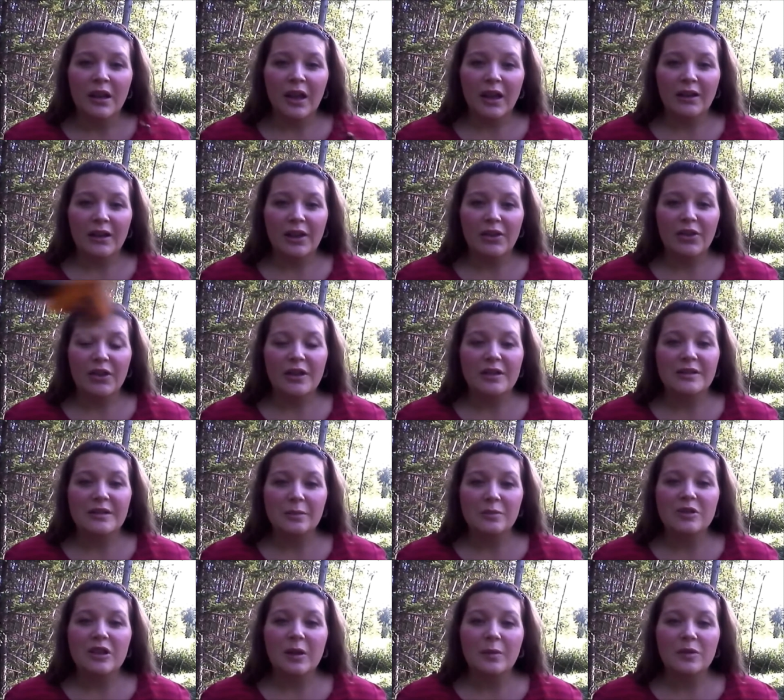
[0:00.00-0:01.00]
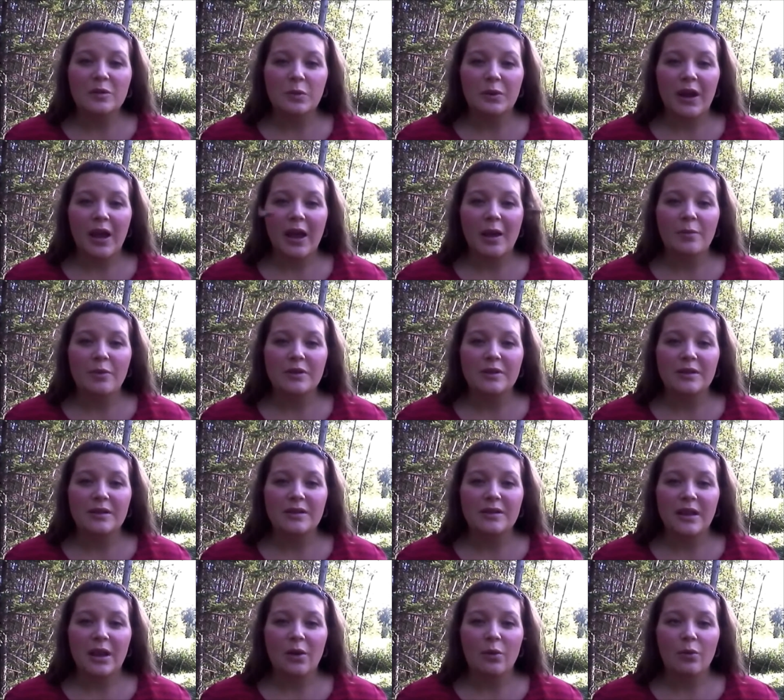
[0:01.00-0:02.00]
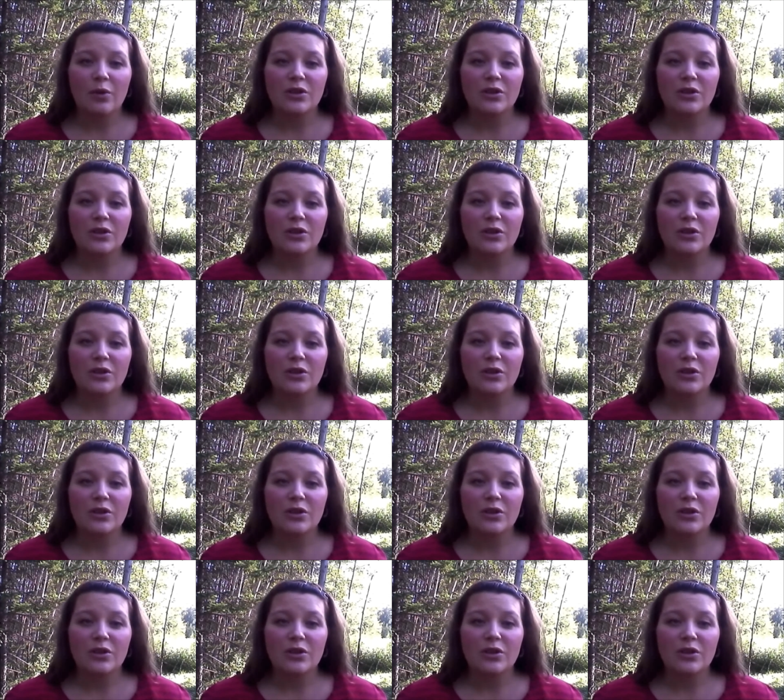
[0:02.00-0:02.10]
And I think sometimes what happens is that